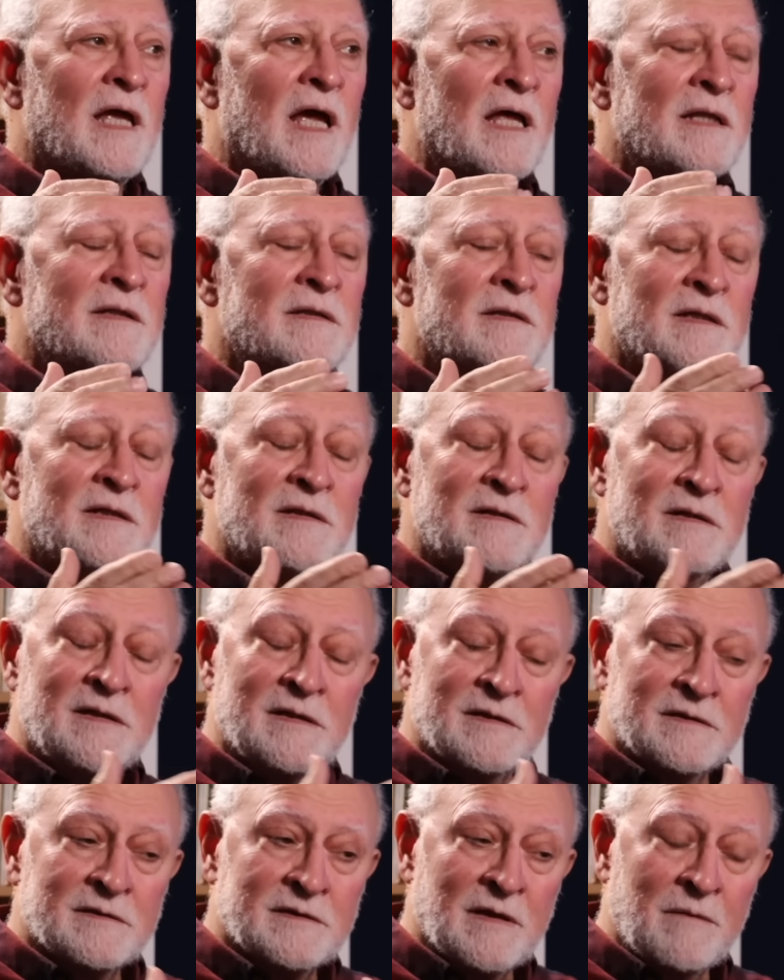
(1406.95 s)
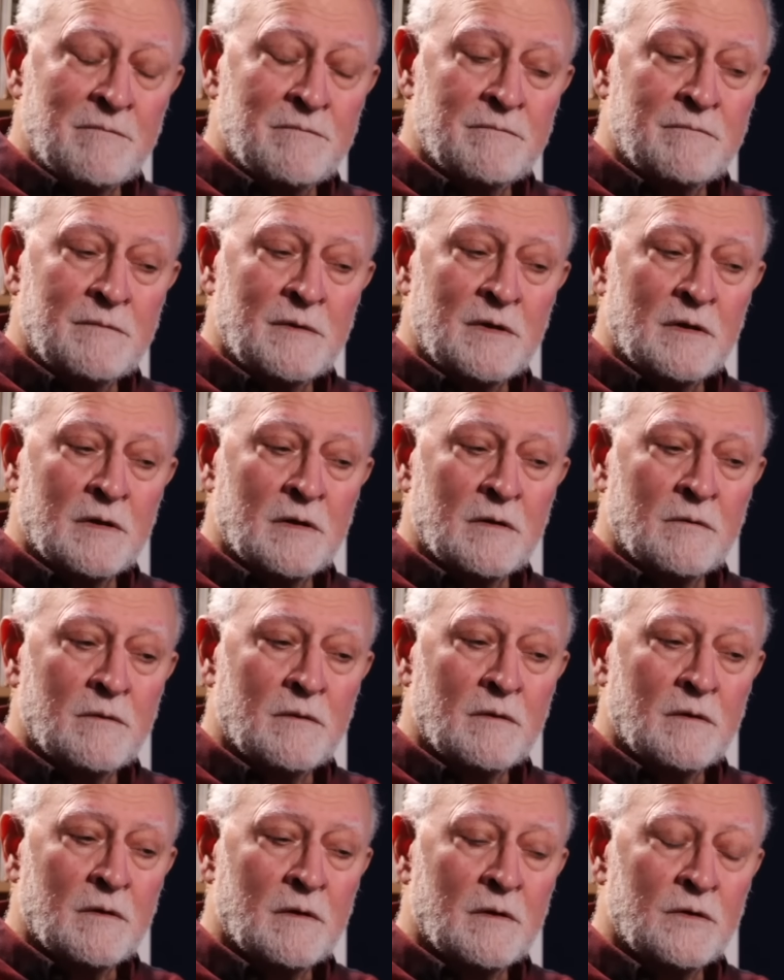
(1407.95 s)
And some
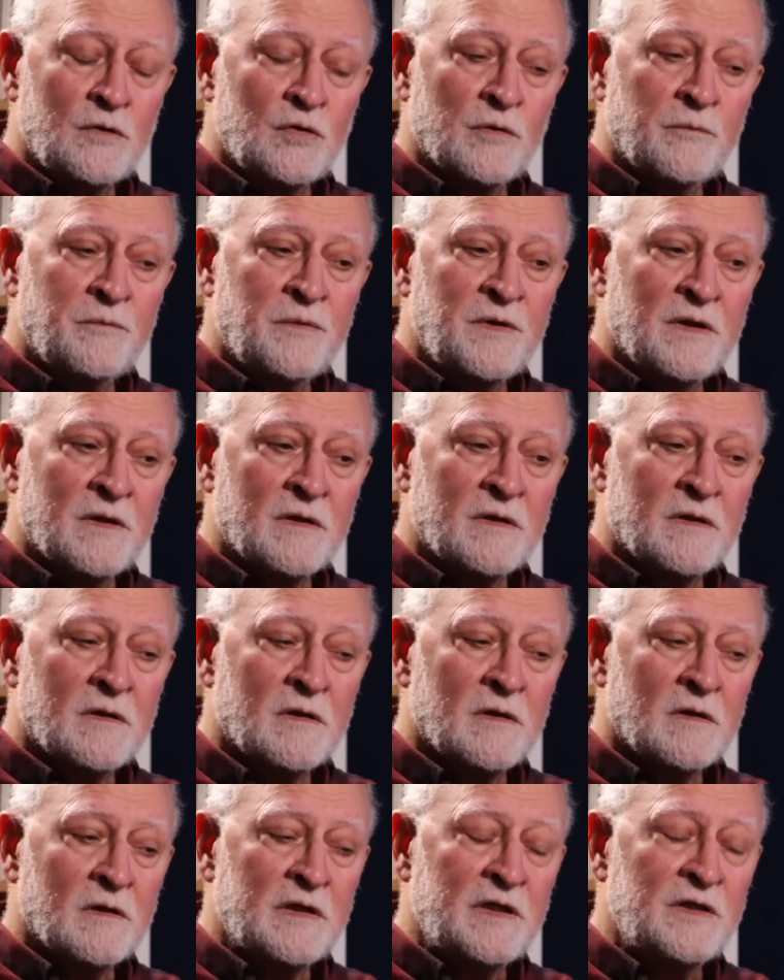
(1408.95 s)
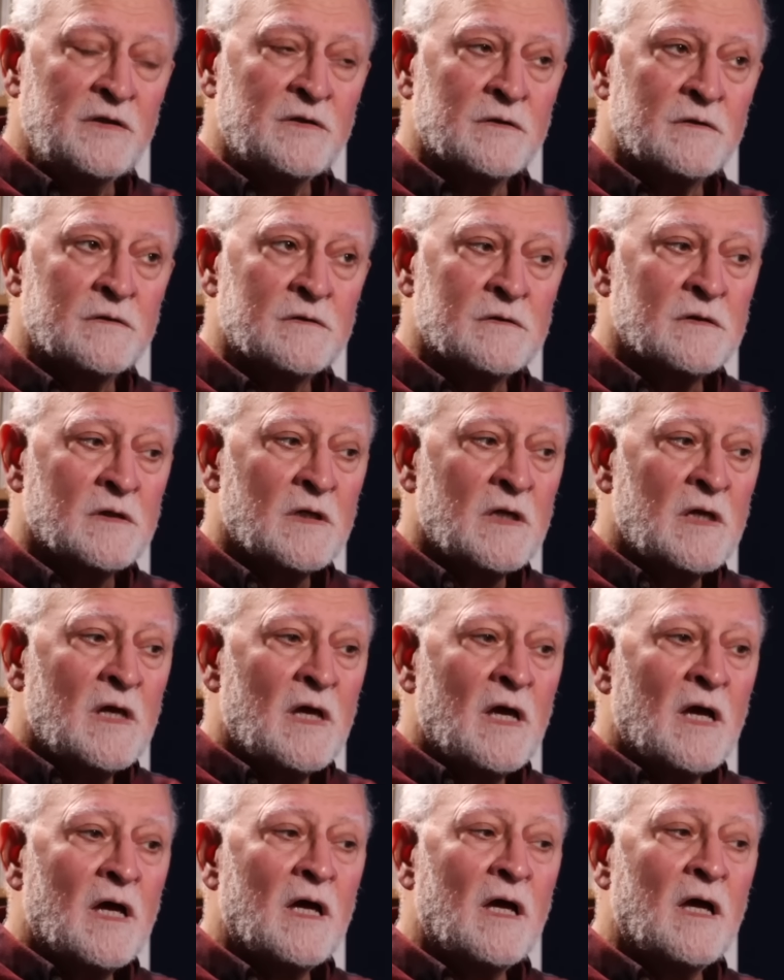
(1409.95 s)
European leaders
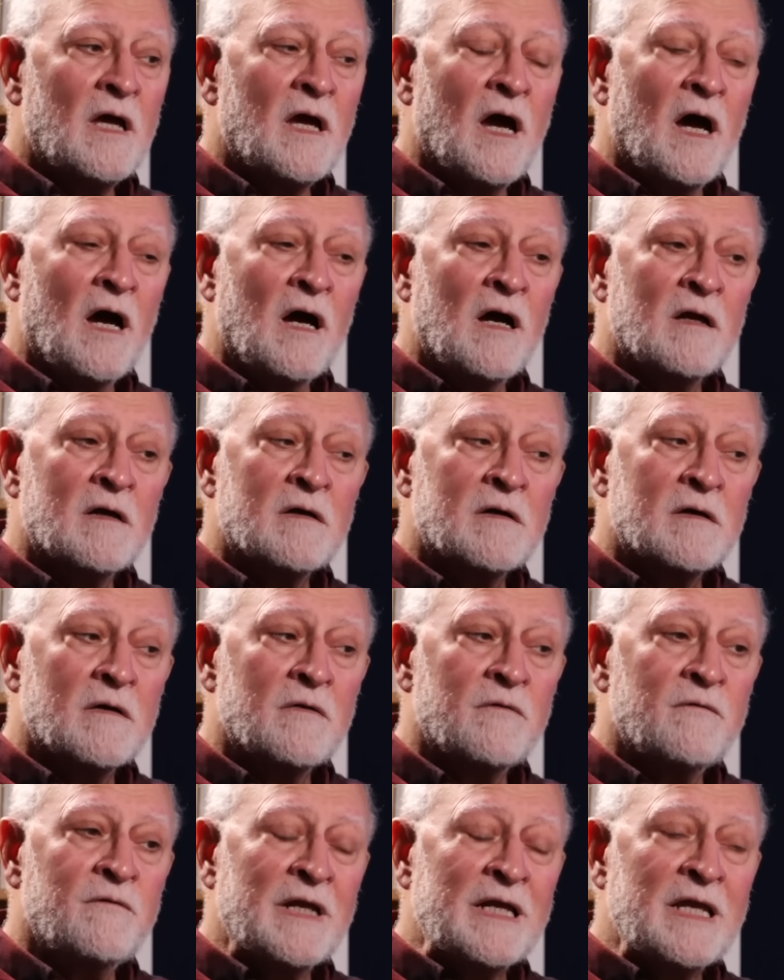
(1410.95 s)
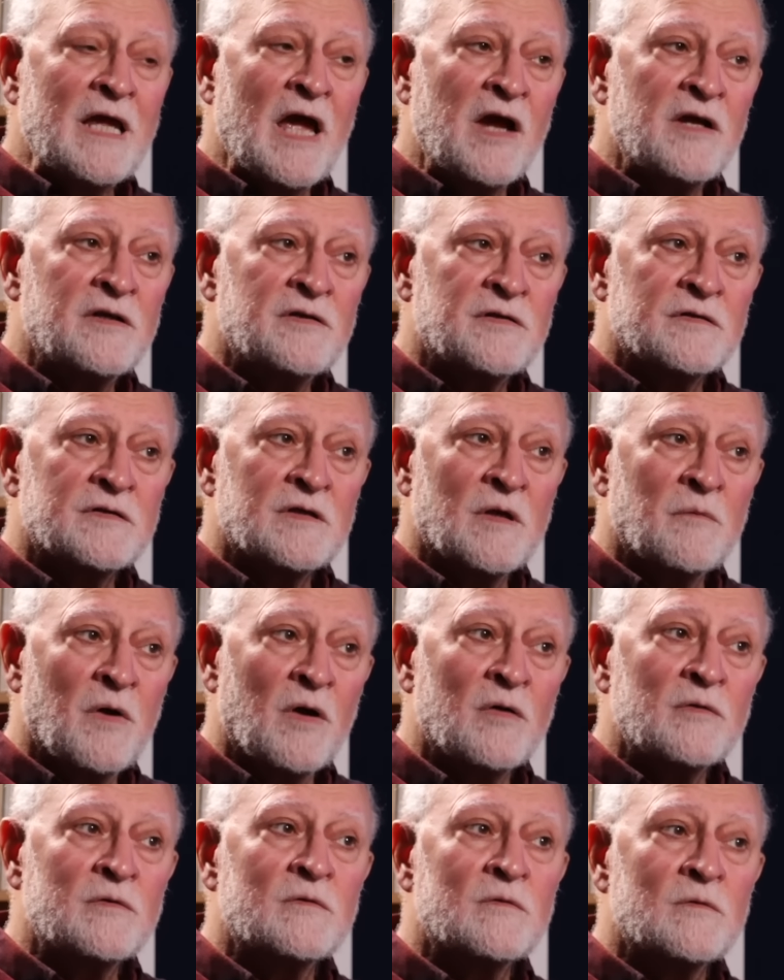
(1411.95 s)
are very anxious
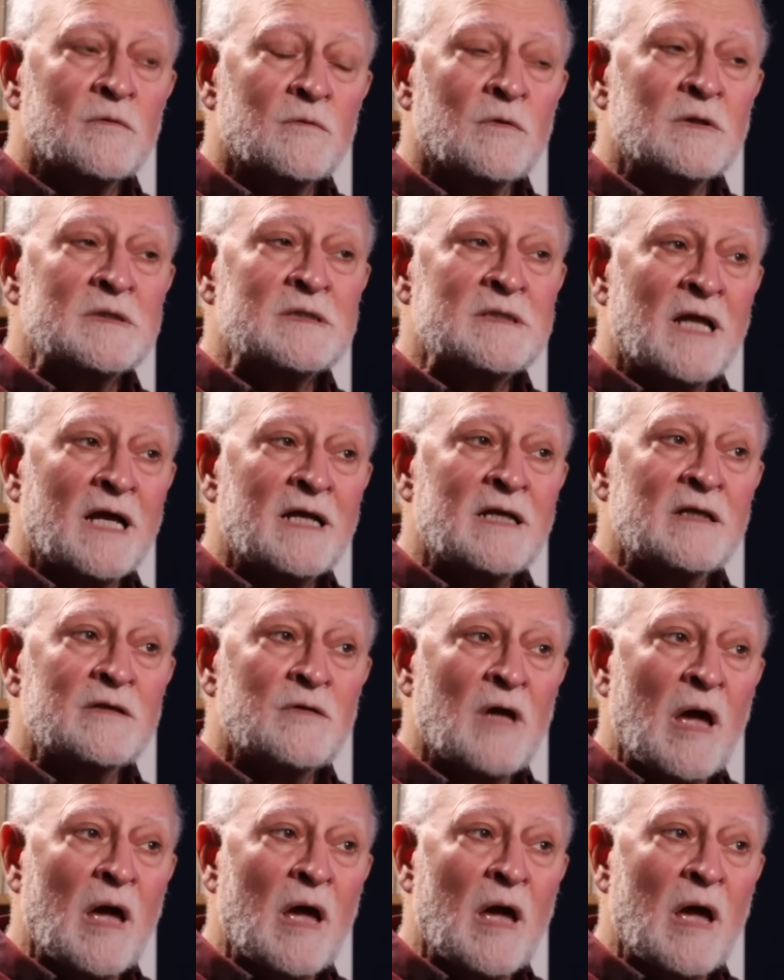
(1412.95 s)
about what's likely